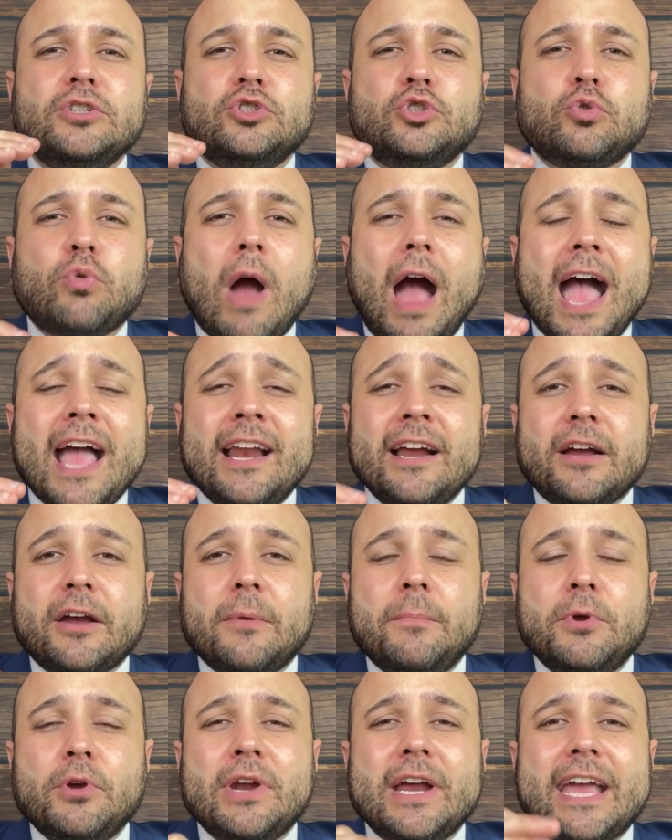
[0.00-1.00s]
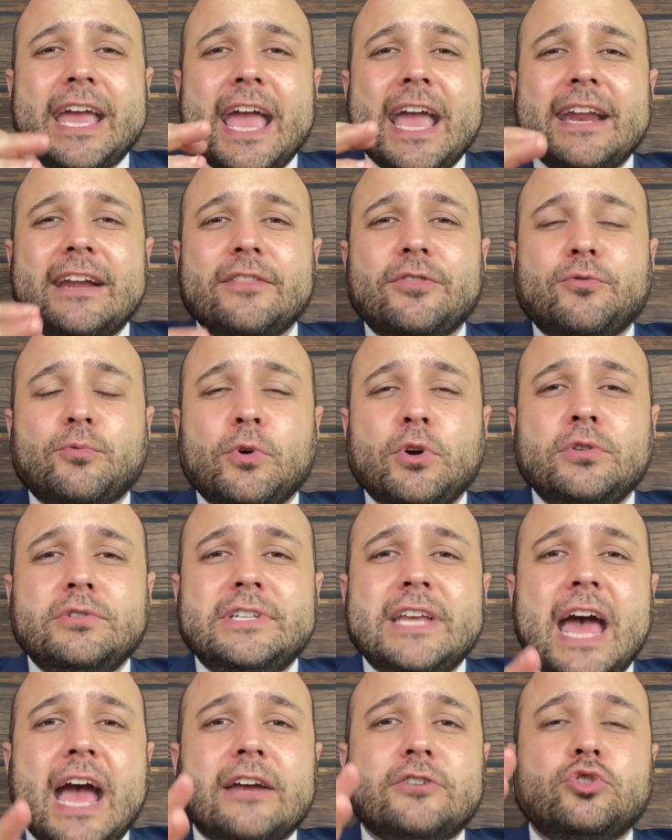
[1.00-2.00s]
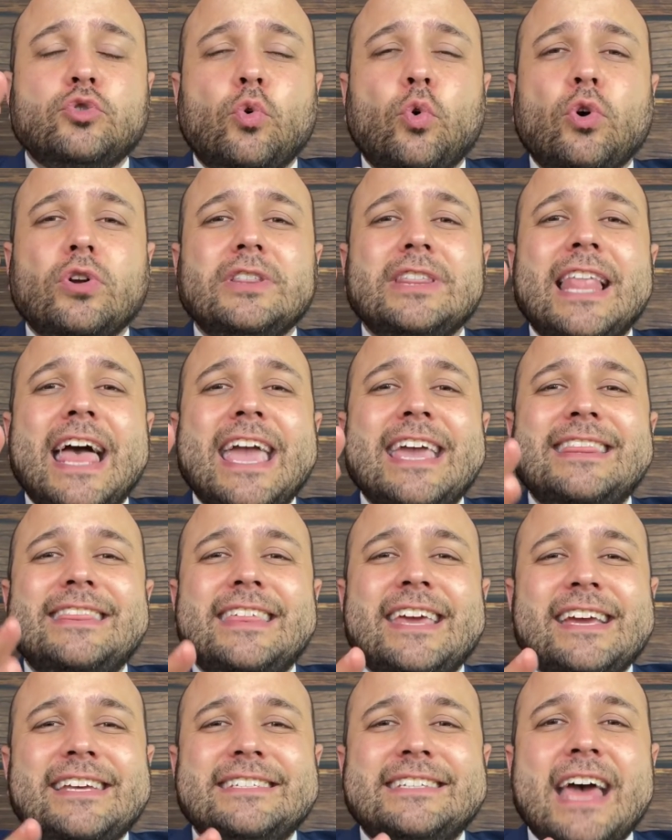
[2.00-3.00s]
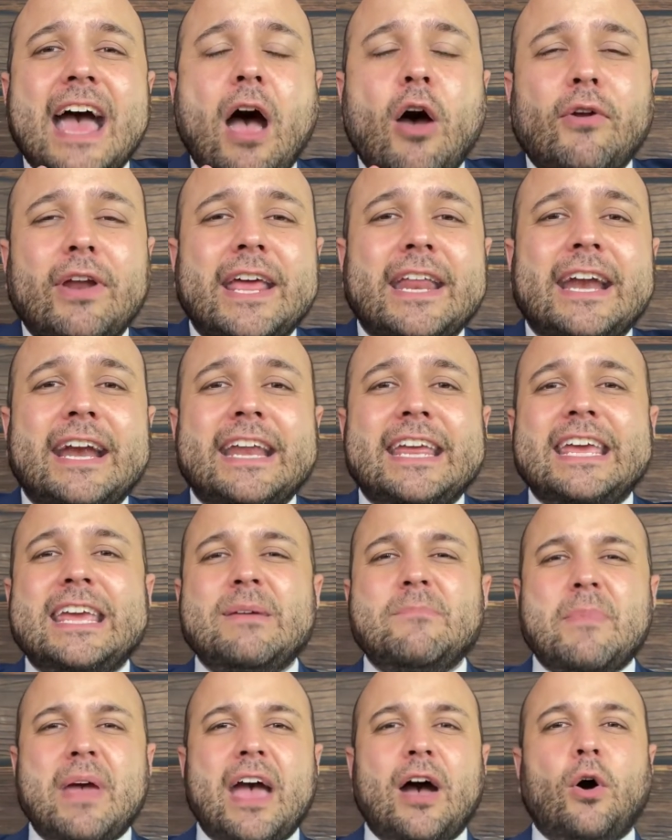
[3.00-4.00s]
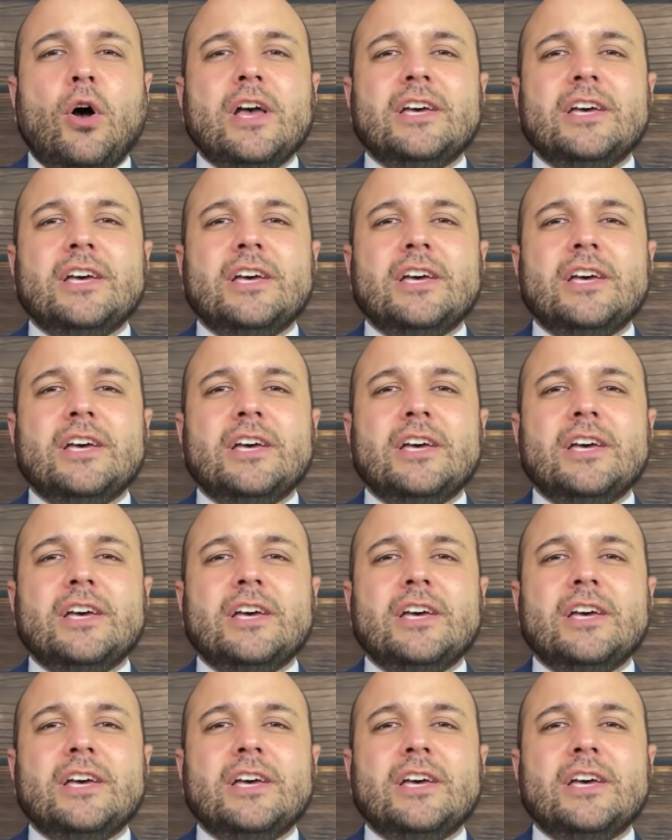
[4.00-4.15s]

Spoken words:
try to communicate it through text or lay things out in an email.